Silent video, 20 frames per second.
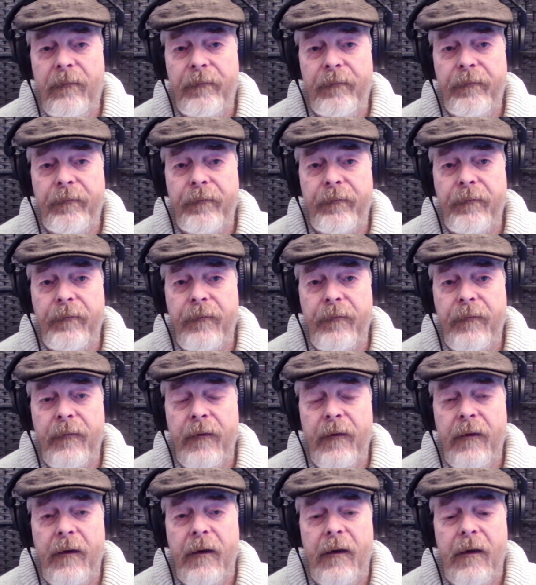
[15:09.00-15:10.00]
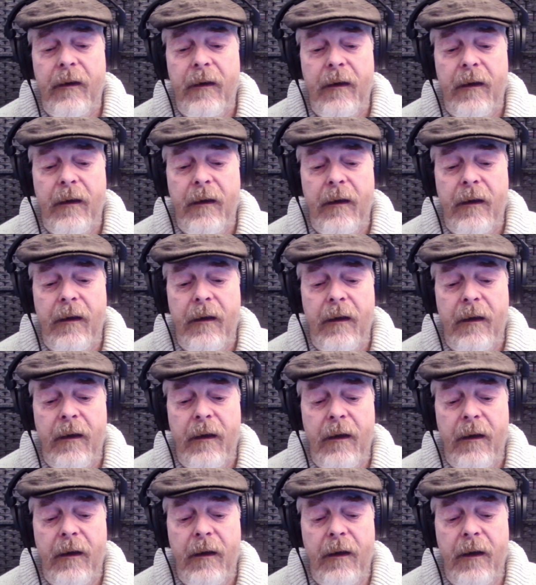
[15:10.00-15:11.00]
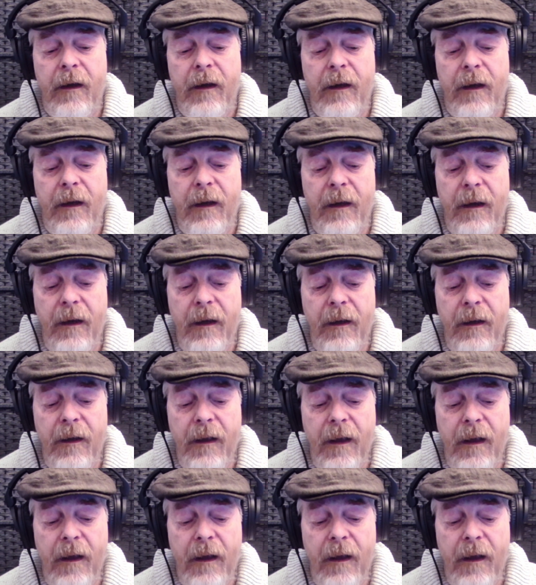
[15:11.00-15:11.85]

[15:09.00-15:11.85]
[no speech]